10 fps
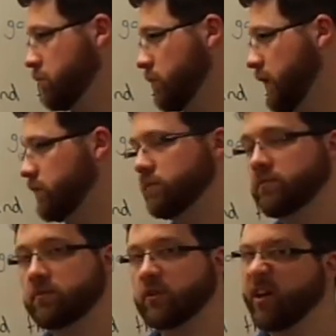Well,
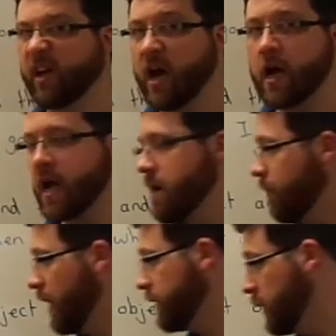not I,
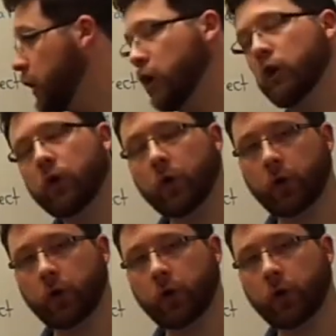but her.